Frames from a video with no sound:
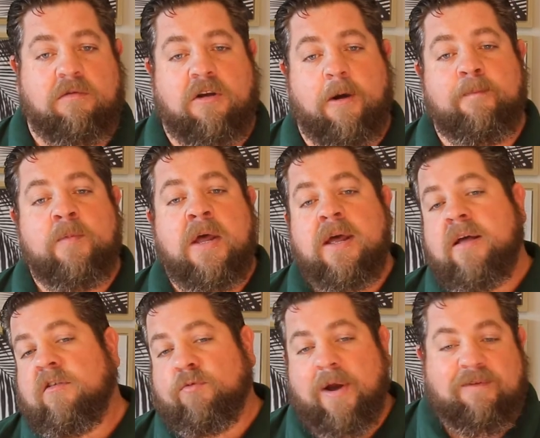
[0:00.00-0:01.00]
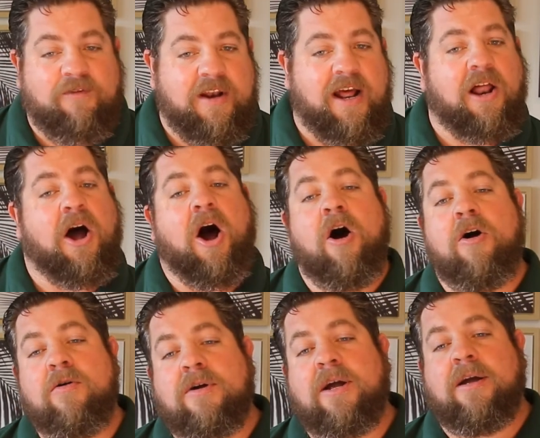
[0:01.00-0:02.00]
So sweet vanilla,
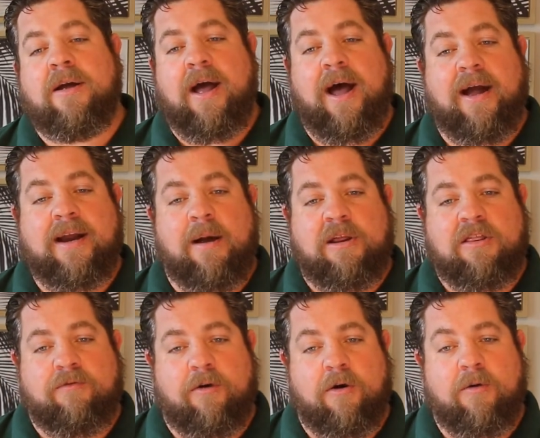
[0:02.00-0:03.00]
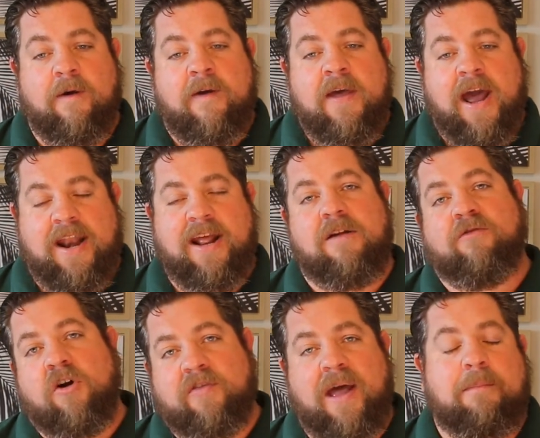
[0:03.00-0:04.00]
oak coming through, and then you've
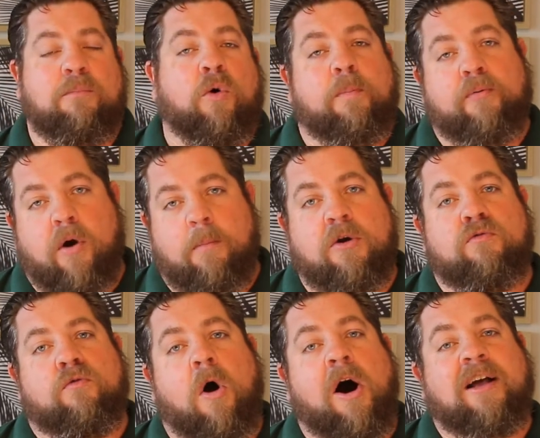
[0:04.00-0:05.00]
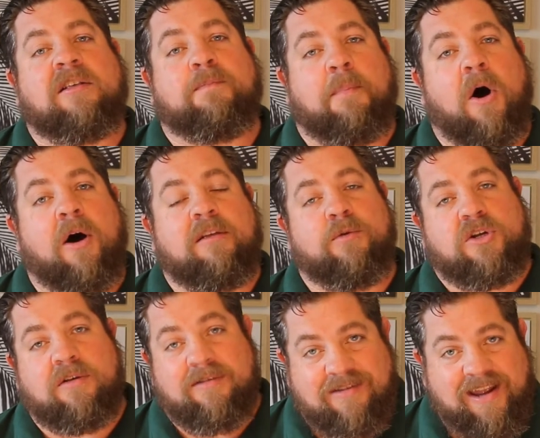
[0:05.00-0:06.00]
got that more prominent rye spice, which
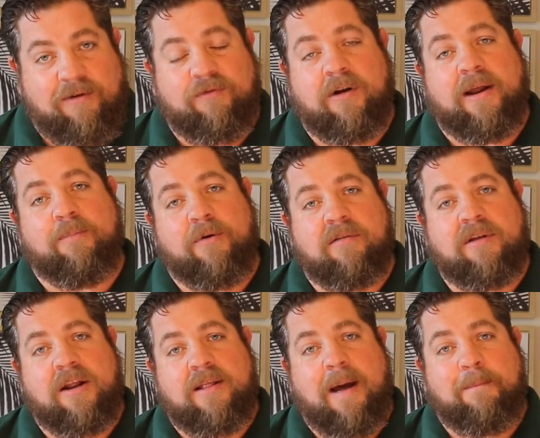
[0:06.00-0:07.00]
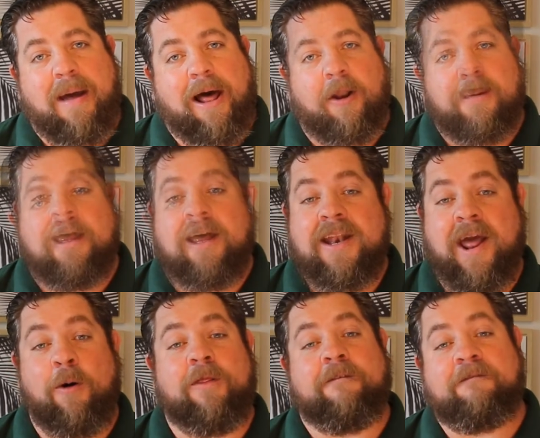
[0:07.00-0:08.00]
is definitely present in that palate.
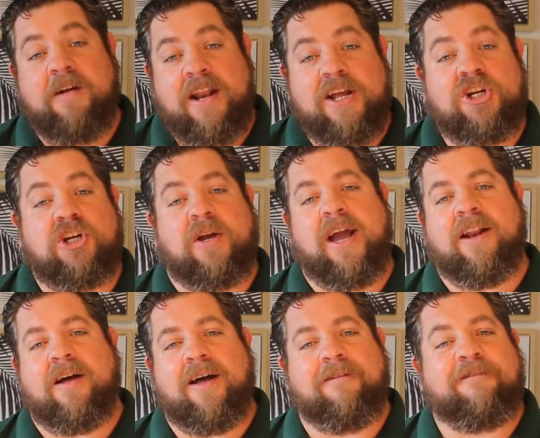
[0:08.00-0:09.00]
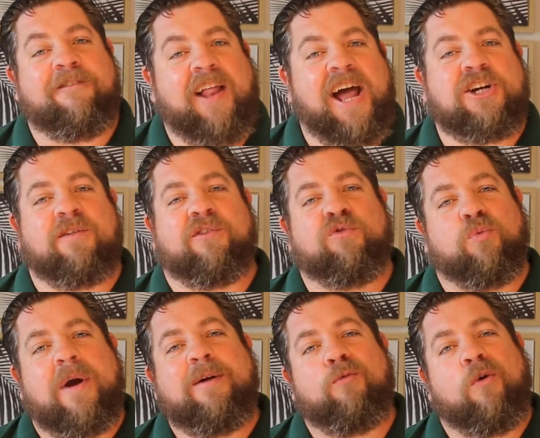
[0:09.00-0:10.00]
Now on the finish, you get a flash of
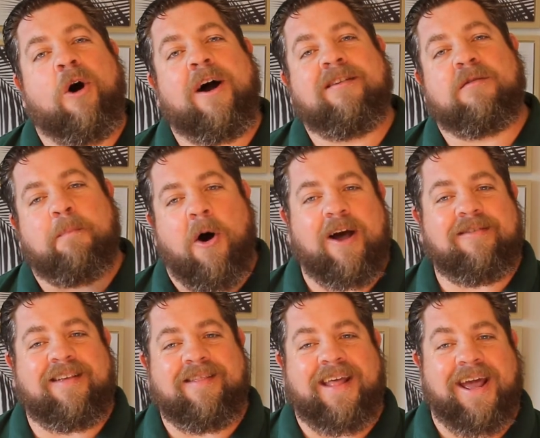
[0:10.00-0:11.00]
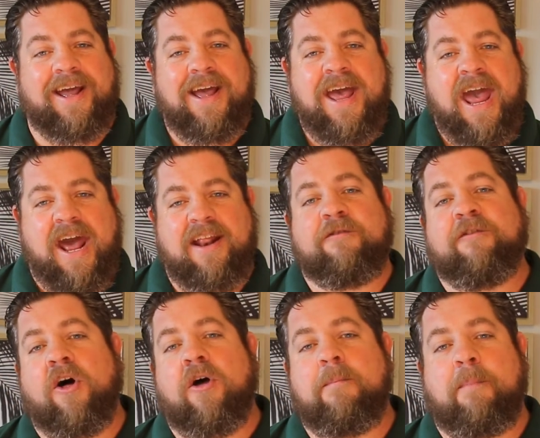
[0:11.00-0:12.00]
sweet rye spice in there, and that's
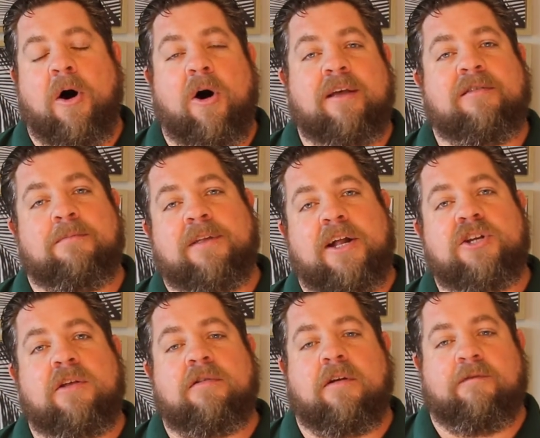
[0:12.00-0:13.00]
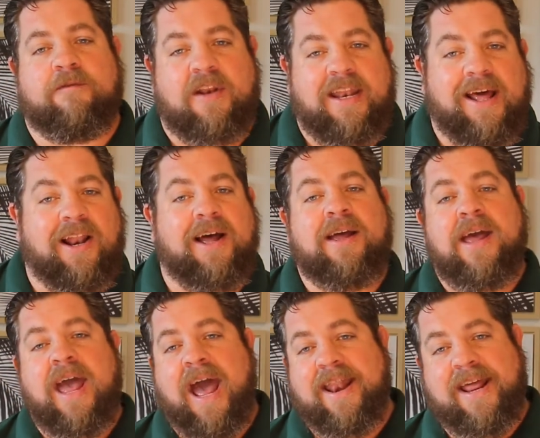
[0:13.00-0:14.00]
followed by some touches of vanilla,
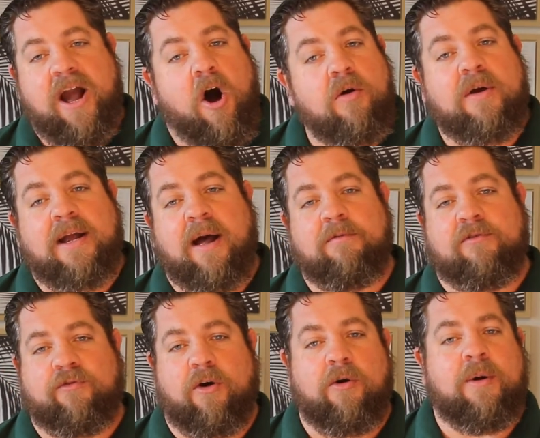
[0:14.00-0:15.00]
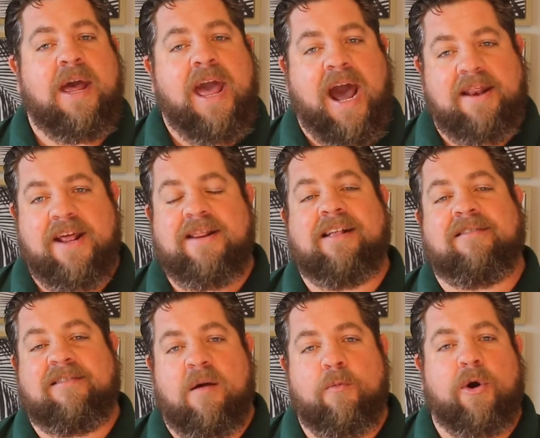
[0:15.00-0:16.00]
and the oak comes through, and then that
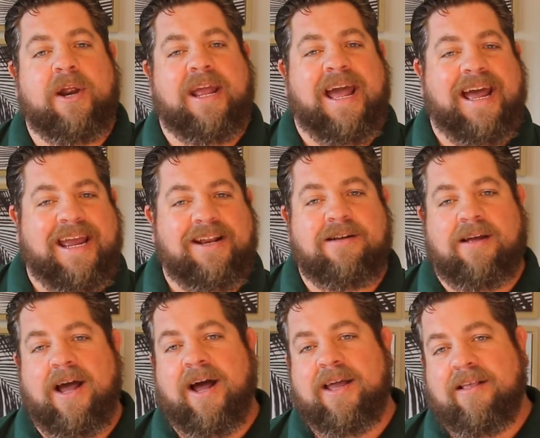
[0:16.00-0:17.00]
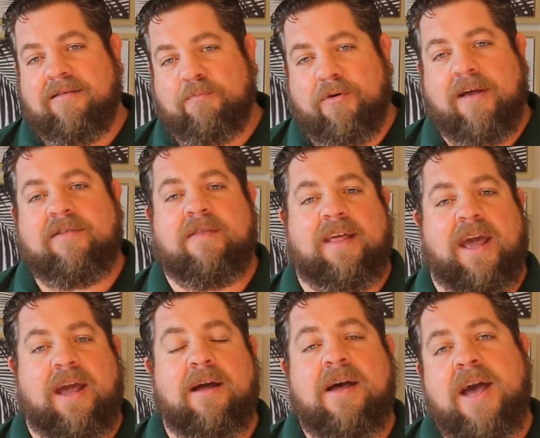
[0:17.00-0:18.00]
simmering heat is present
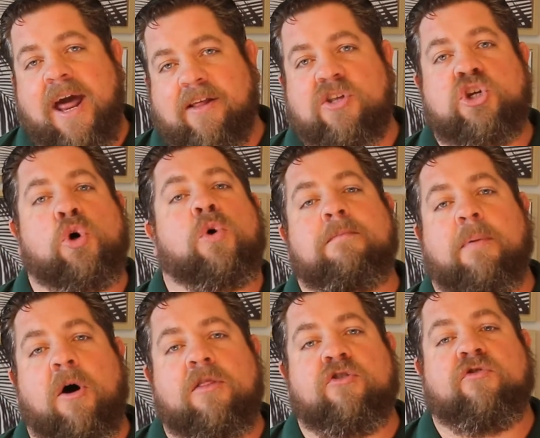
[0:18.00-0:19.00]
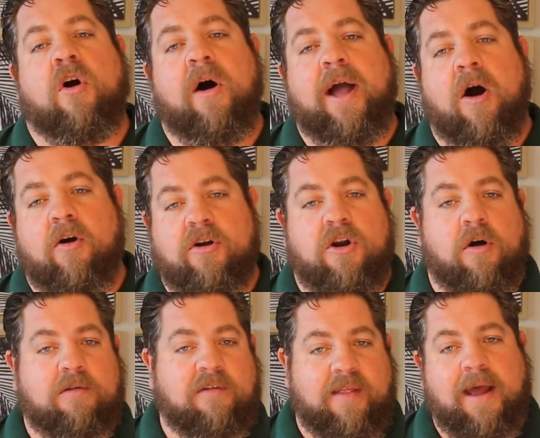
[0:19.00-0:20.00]
there, and it's joined by the drier oak
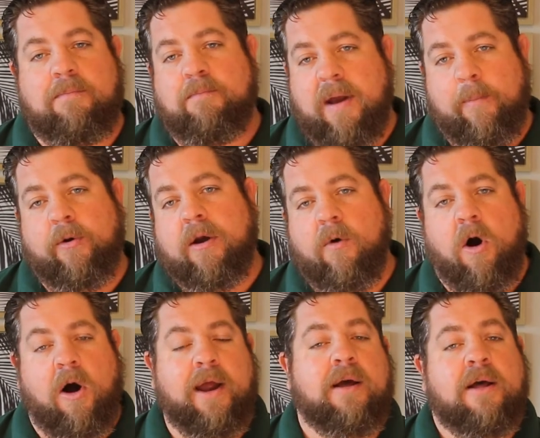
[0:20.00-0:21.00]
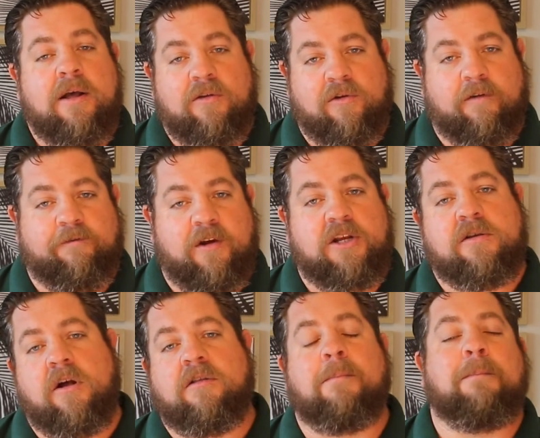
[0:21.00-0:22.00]
notes and that peppery rye sort of finish.
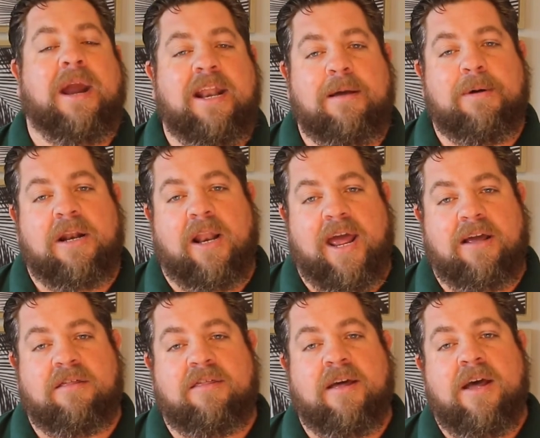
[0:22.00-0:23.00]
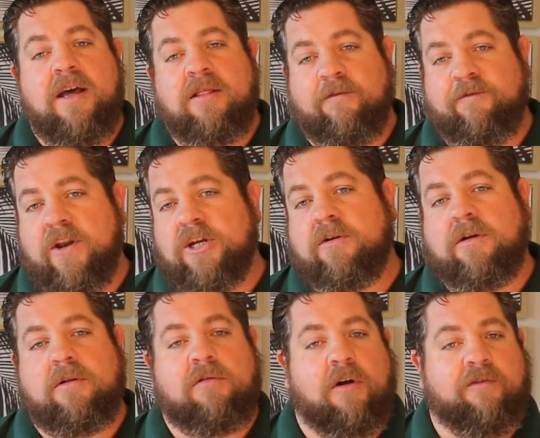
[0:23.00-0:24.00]
So it's a medium in length. The finish
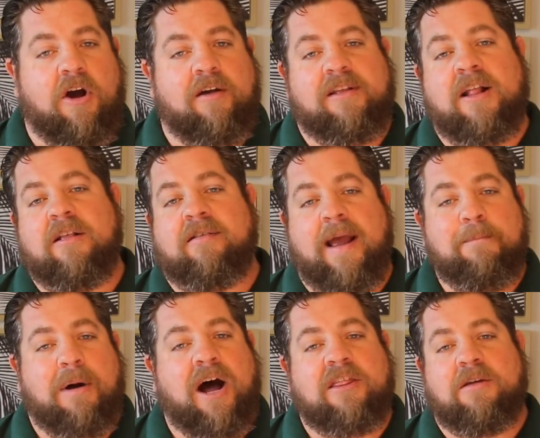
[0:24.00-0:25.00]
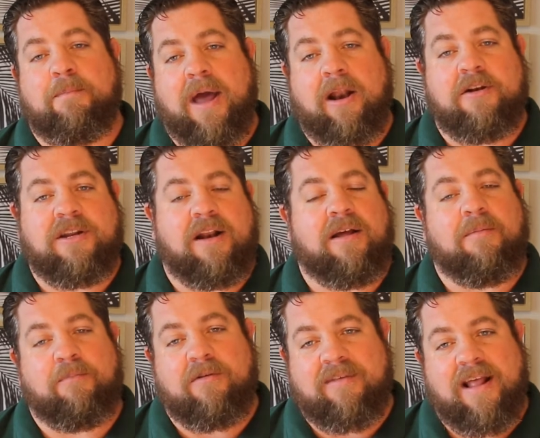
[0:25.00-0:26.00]
sort of goes down the same path the palate did.
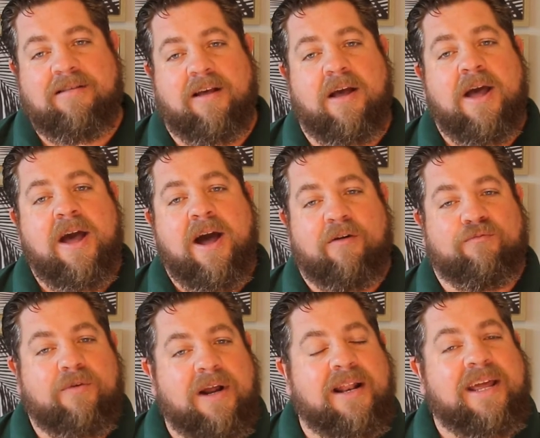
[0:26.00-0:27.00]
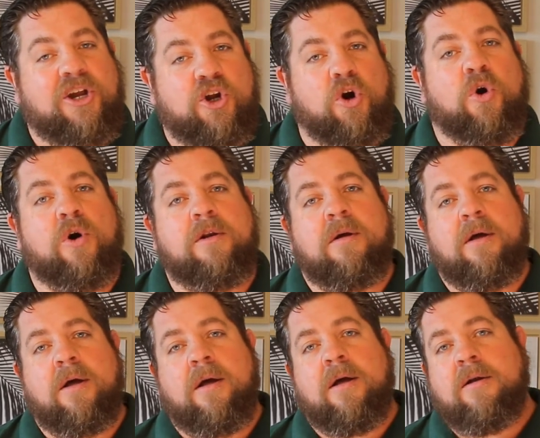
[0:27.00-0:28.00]
It presents a really good,
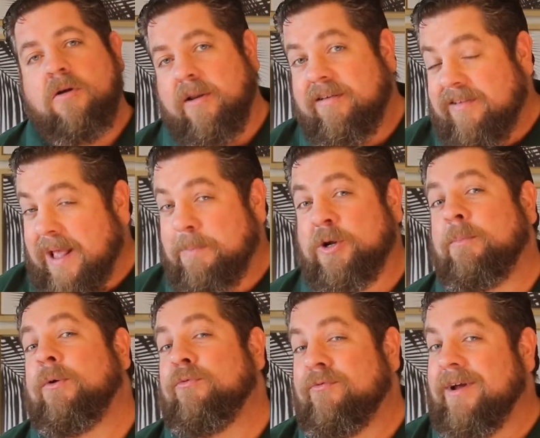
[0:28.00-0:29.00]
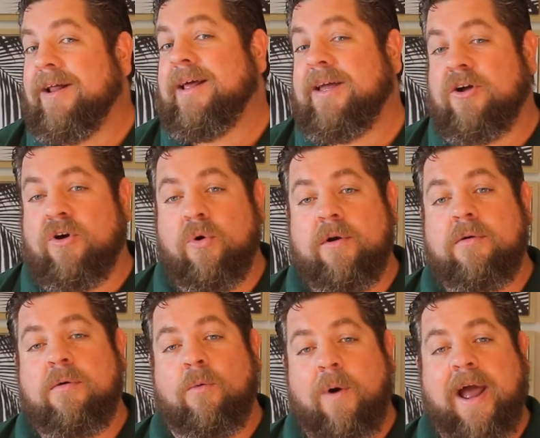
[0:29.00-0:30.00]
not exceptional, but really
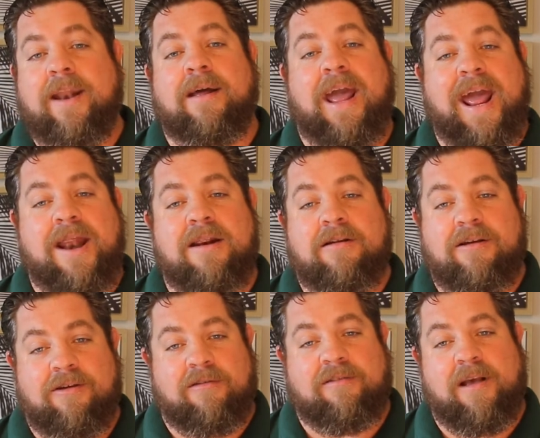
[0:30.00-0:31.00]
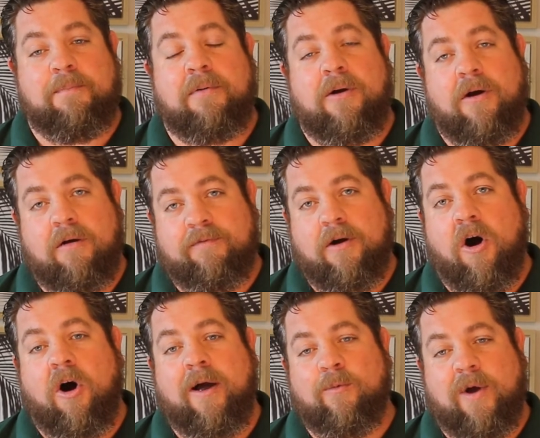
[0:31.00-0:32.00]
good way to end your sip of the
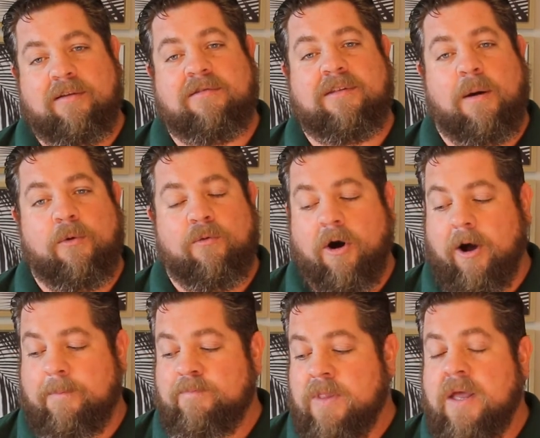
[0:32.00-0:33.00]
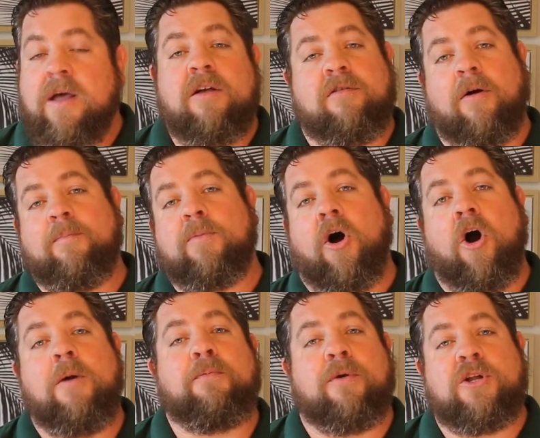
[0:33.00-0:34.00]
High West Double Rye. So I
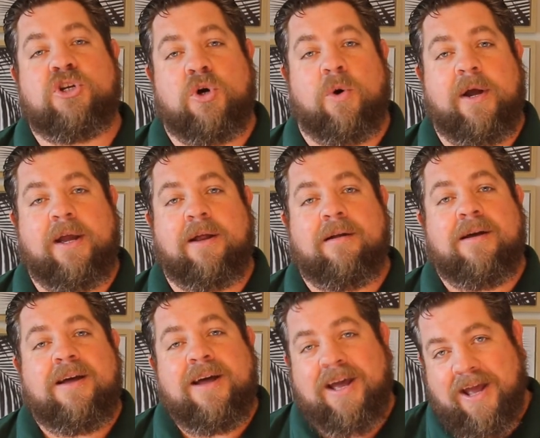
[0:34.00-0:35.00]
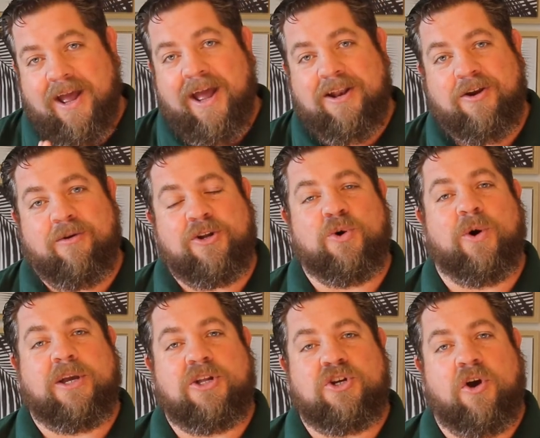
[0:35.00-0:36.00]
hope you're enjoying it, and you're
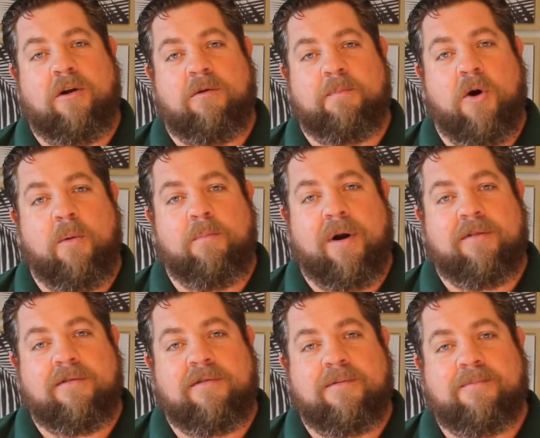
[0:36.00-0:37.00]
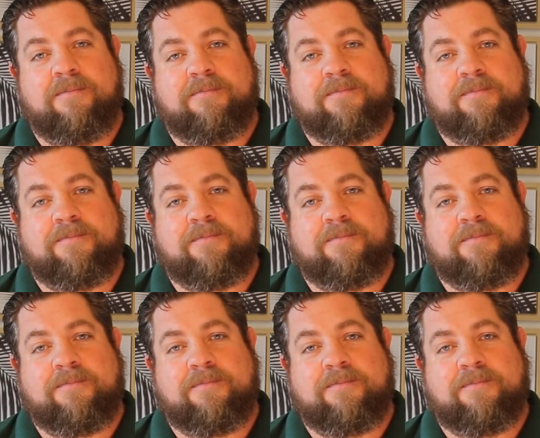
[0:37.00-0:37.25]
enjoying your journey with Bourbon Brothers.